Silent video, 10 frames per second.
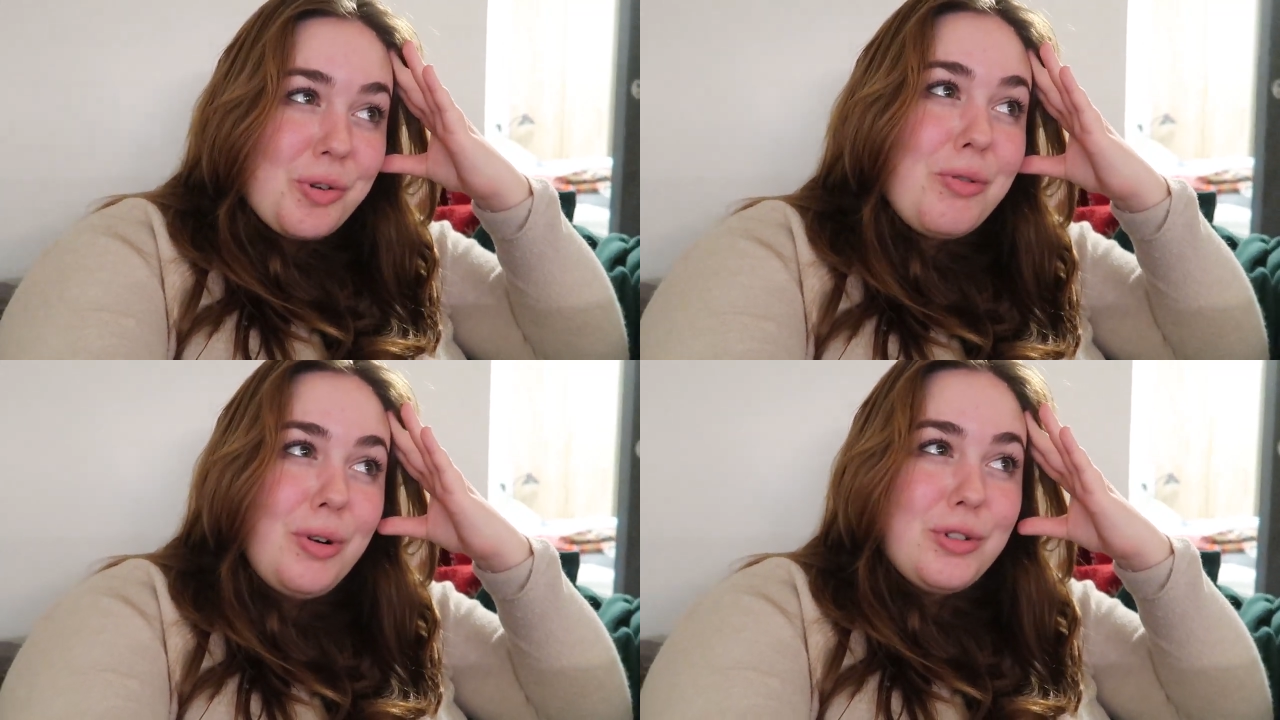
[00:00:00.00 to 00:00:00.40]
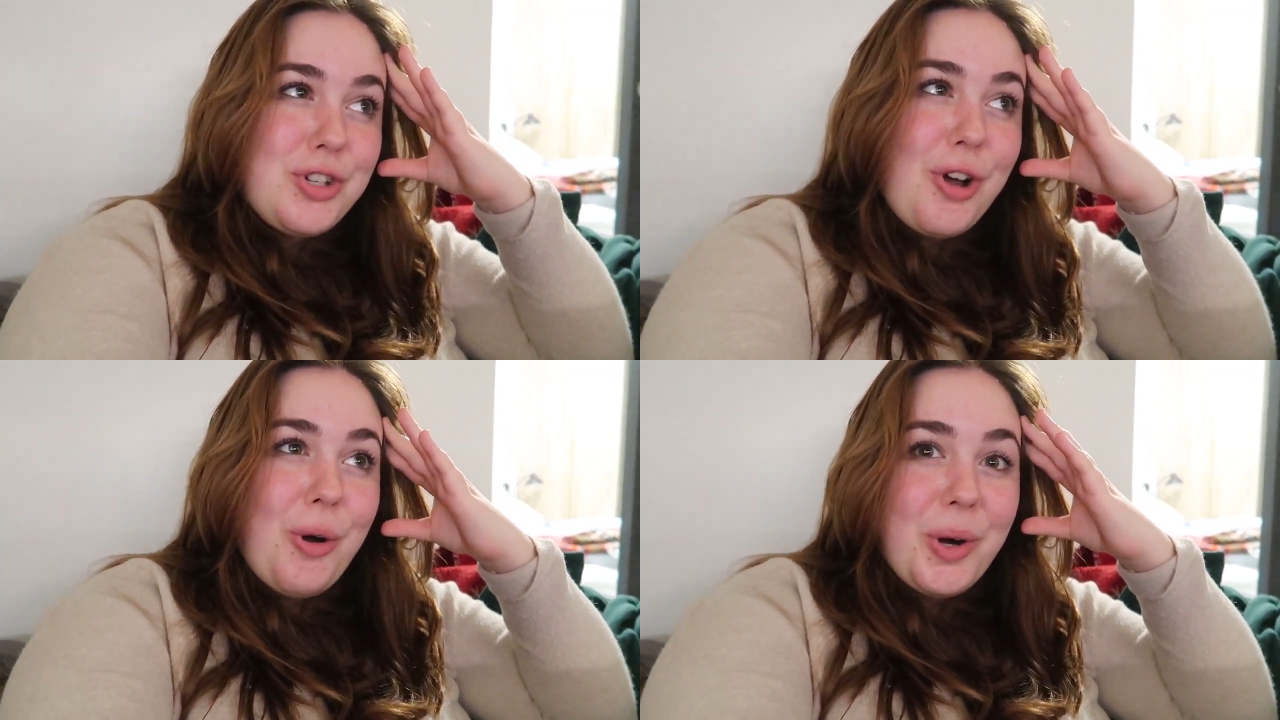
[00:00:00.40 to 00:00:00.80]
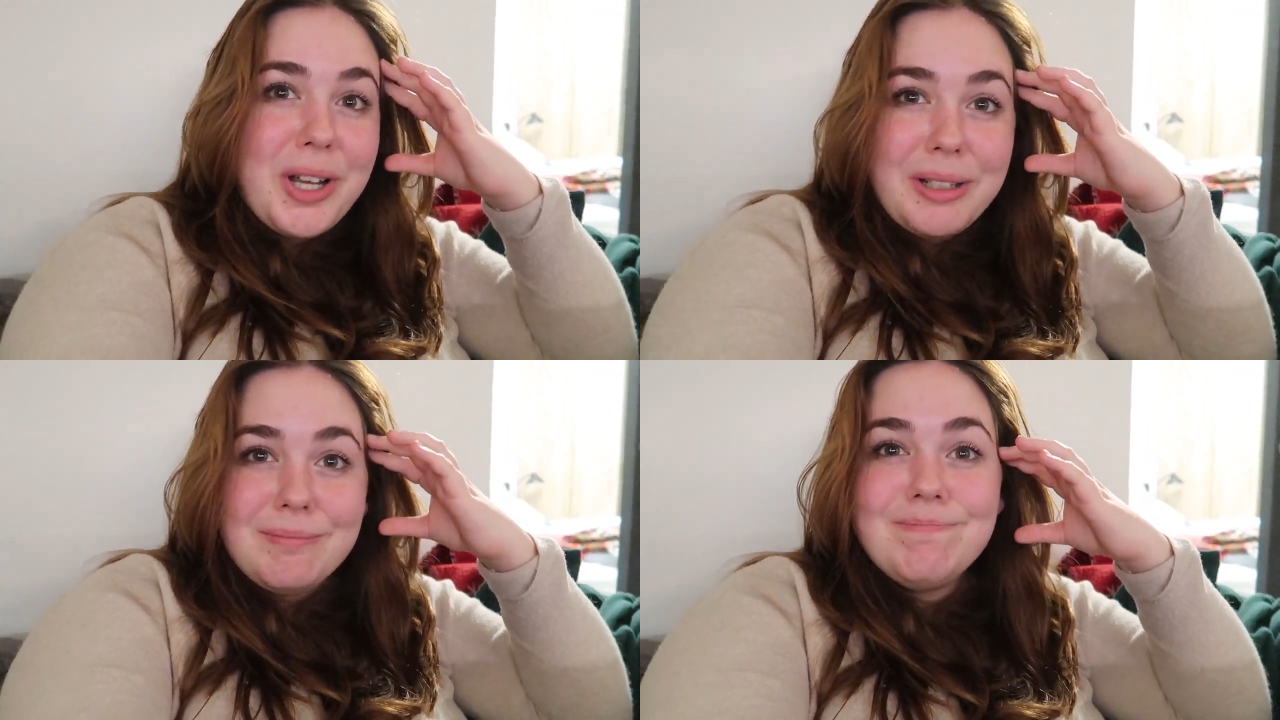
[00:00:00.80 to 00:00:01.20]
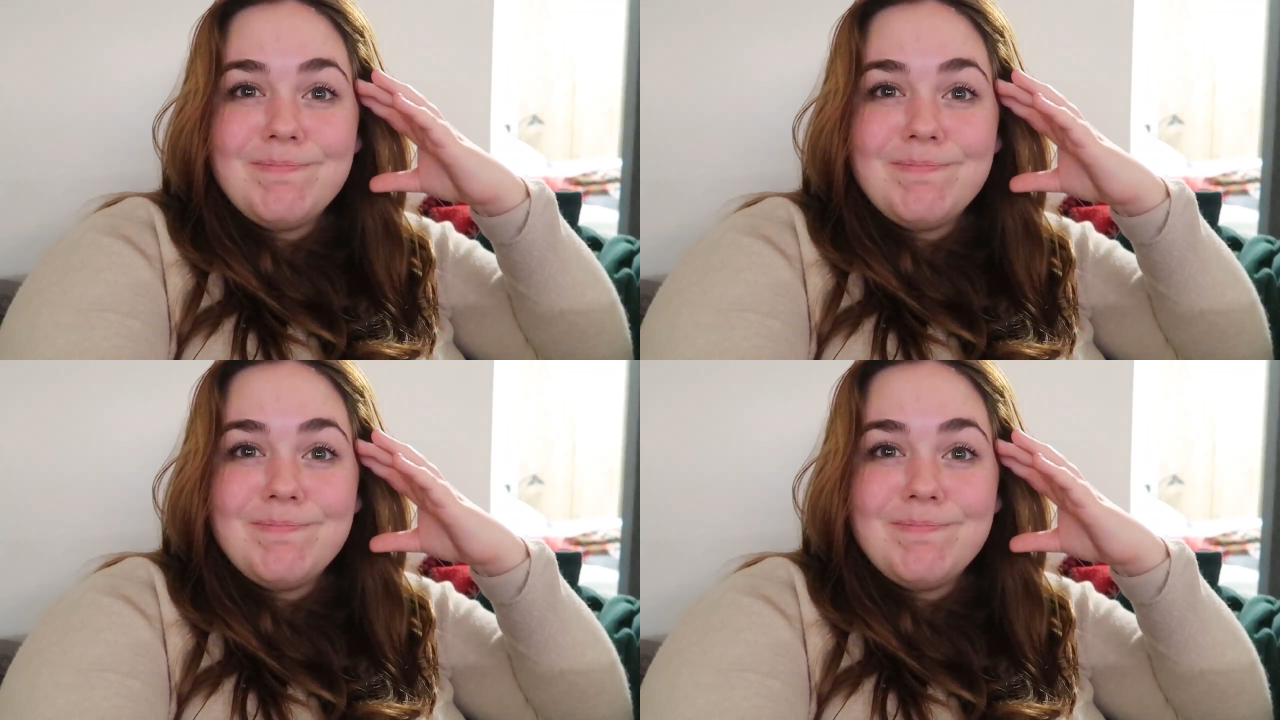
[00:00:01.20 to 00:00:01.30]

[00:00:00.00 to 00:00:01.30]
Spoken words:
cruel joke.